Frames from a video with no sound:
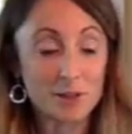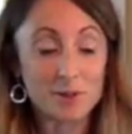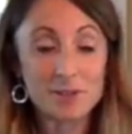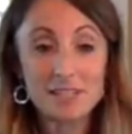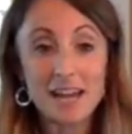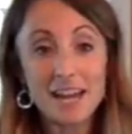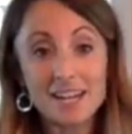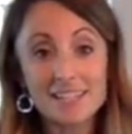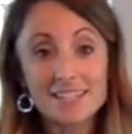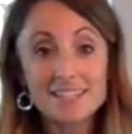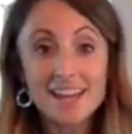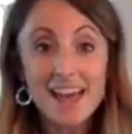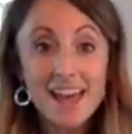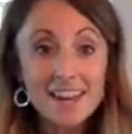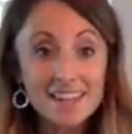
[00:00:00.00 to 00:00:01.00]
don't
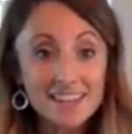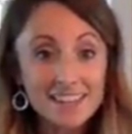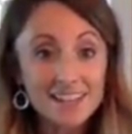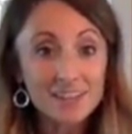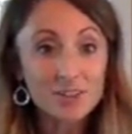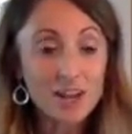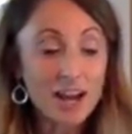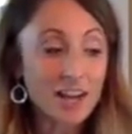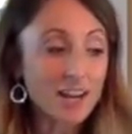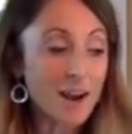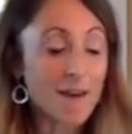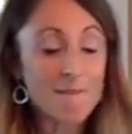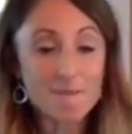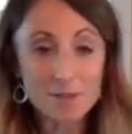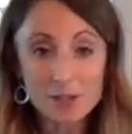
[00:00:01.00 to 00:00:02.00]
taste anything like
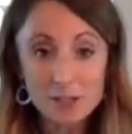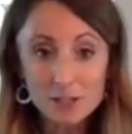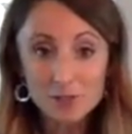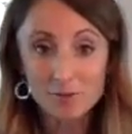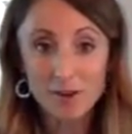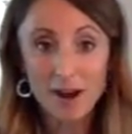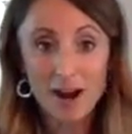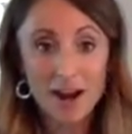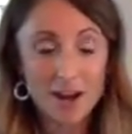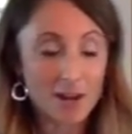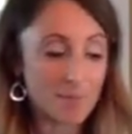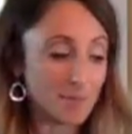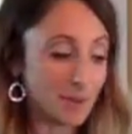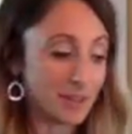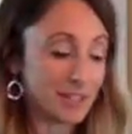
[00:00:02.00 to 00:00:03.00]
a French
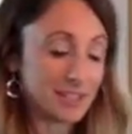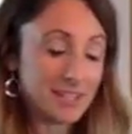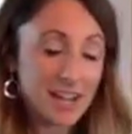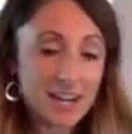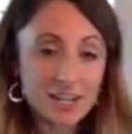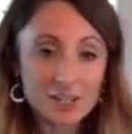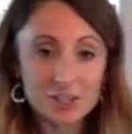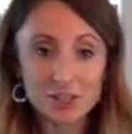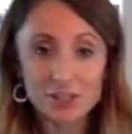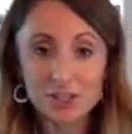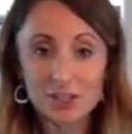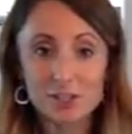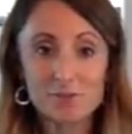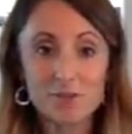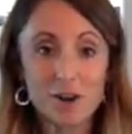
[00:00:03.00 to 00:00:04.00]
fry, but the texture
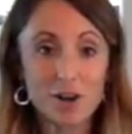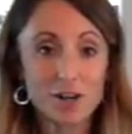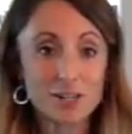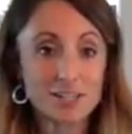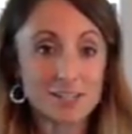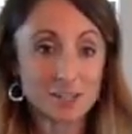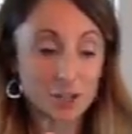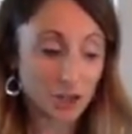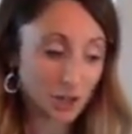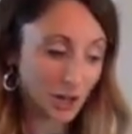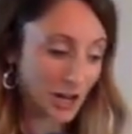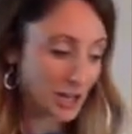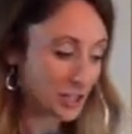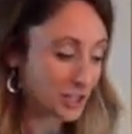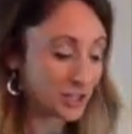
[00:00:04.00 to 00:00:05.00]
as far as the
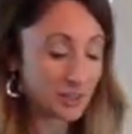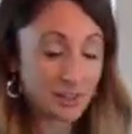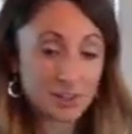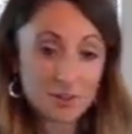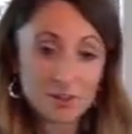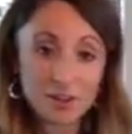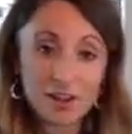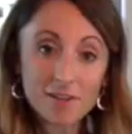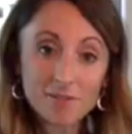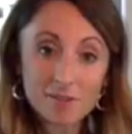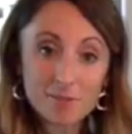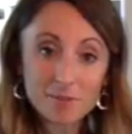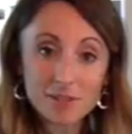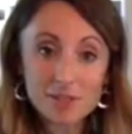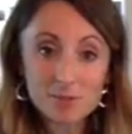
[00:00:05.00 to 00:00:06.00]
crunch that you get
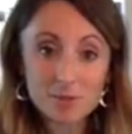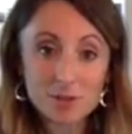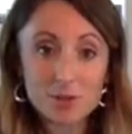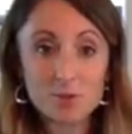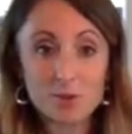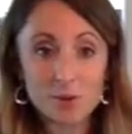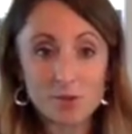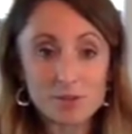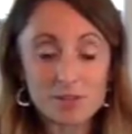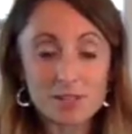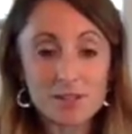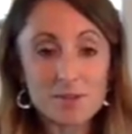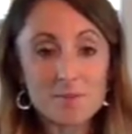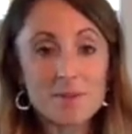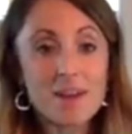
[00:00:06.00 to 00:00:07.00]
from these when you roast
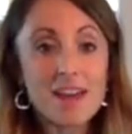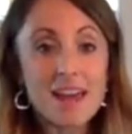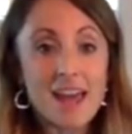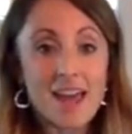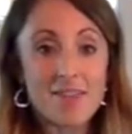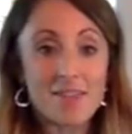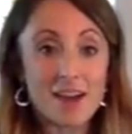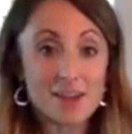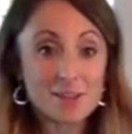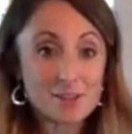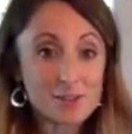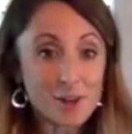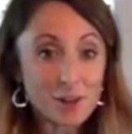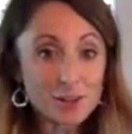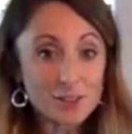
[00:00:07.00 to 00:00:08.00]
them and that
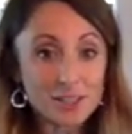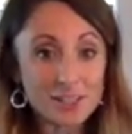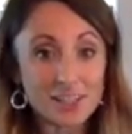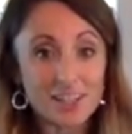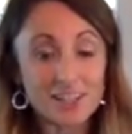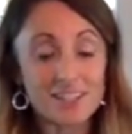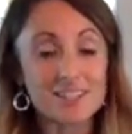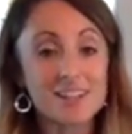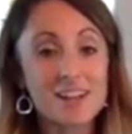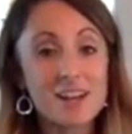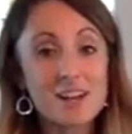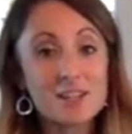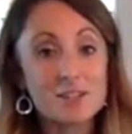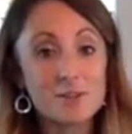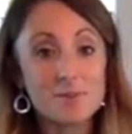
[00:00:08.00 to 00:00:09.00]
saltiness
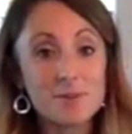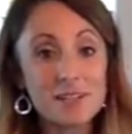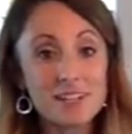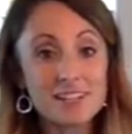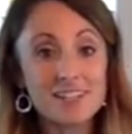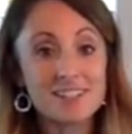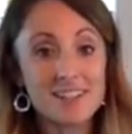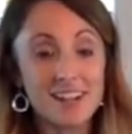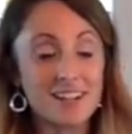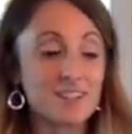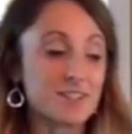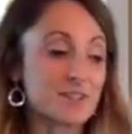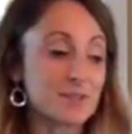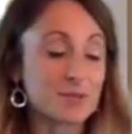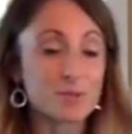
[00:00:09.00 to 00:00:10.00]
to me
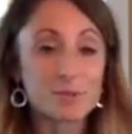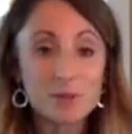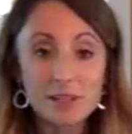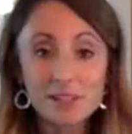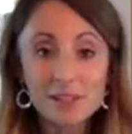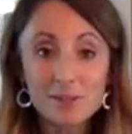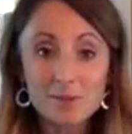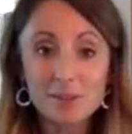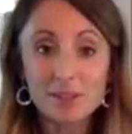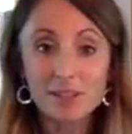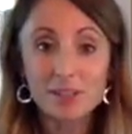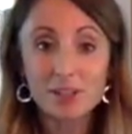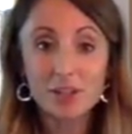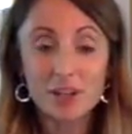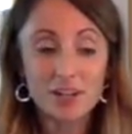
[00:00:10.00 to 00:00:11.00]
tastes really,
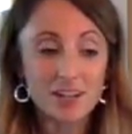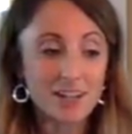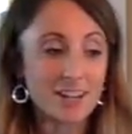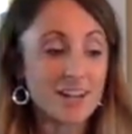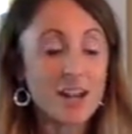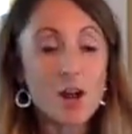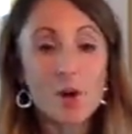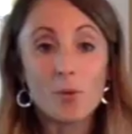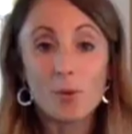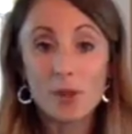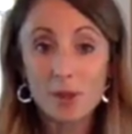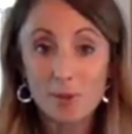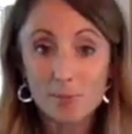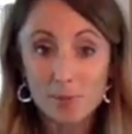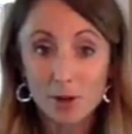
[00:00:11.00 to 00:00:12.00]
really good with
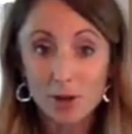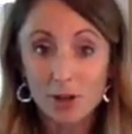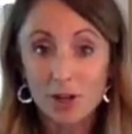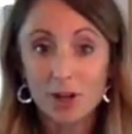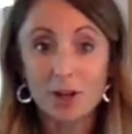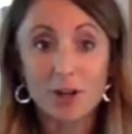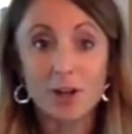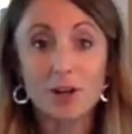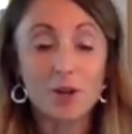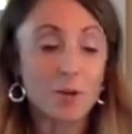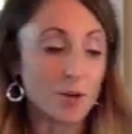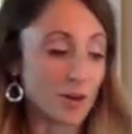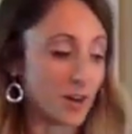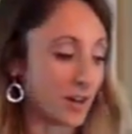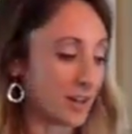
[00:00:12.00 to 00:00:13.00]
a burger
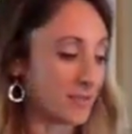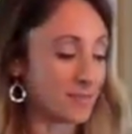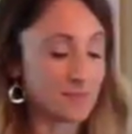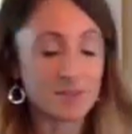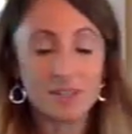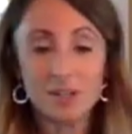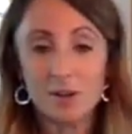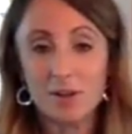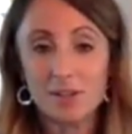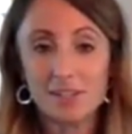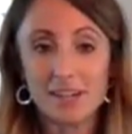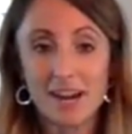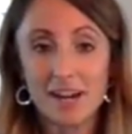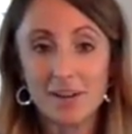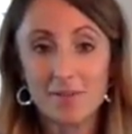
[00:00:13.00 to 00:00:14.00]
or a
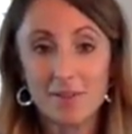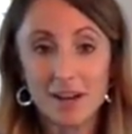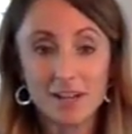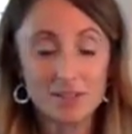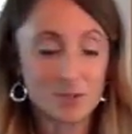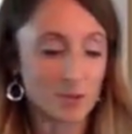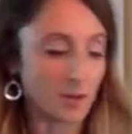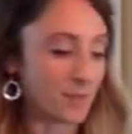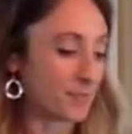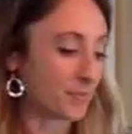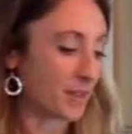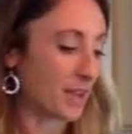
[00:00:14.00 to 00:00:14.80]
side of that sort.